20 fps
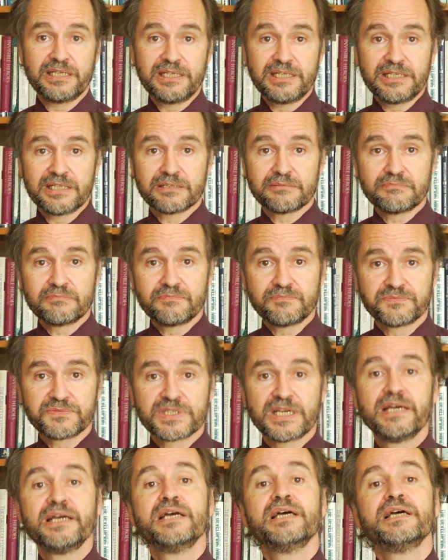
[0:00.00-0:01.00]
him,
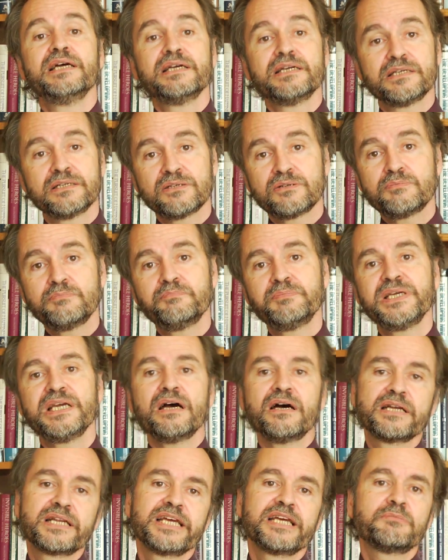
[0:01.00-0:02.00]
he'll be
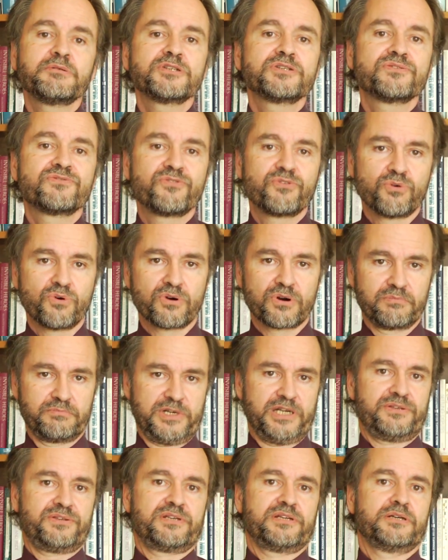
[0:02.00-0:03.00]
unable to form
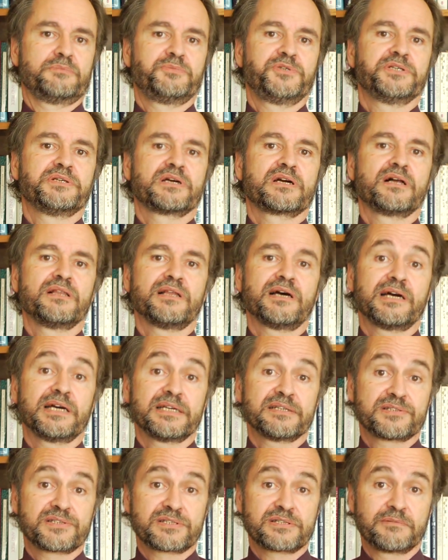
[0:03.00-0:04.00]
a therapeutic
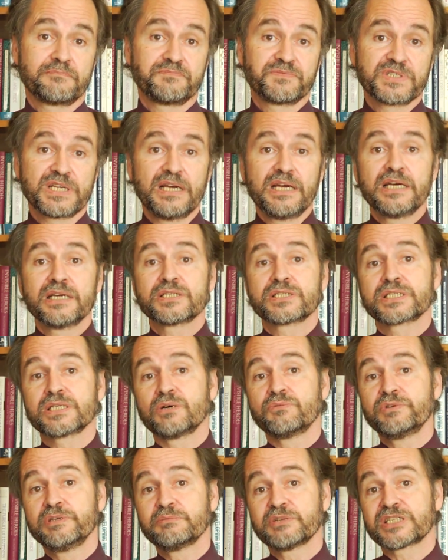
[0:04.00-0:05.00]
alliance. So
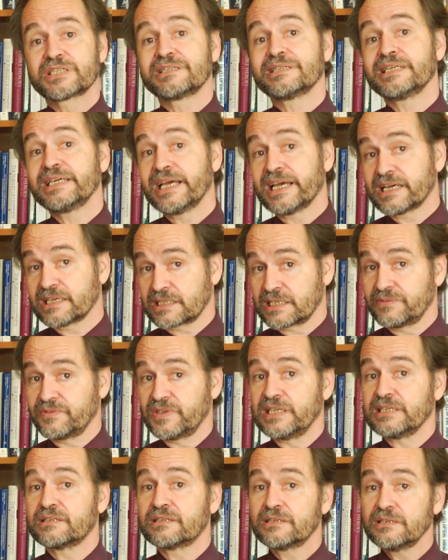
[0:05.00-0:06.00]
we must
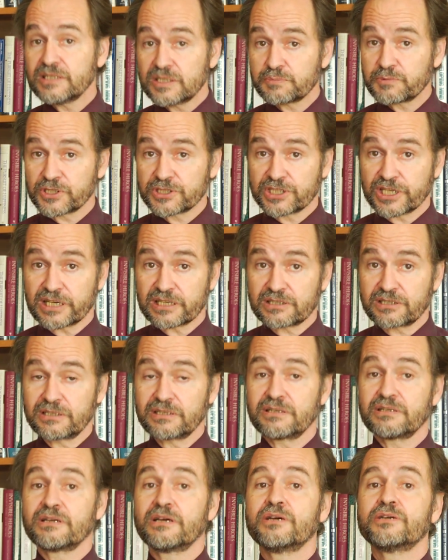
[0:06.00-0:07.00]
deactivate this projection
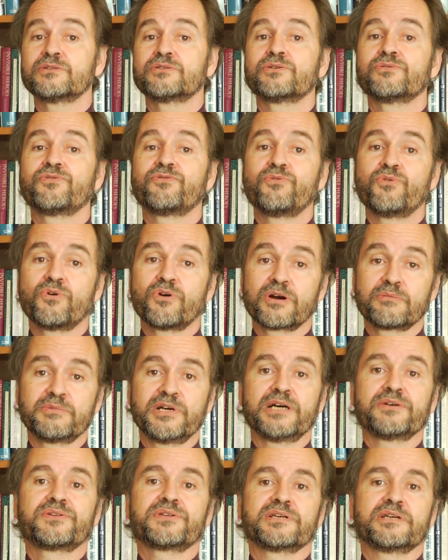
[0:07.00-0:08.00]
to form
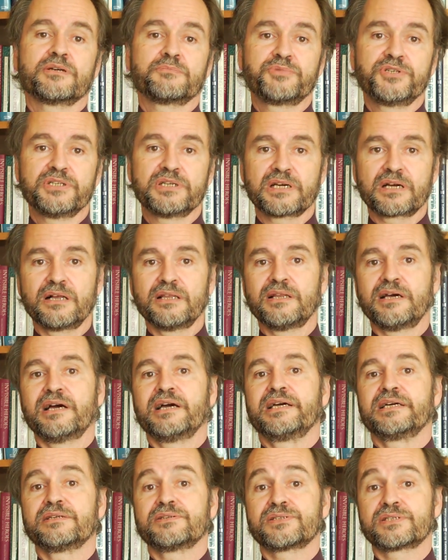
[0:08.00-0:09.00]
a therapeutic
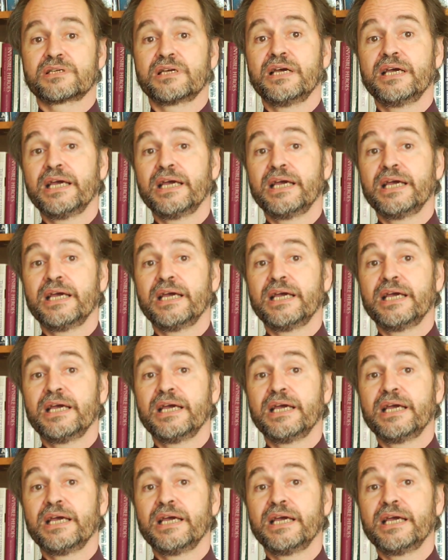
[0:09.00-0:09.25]
alliance.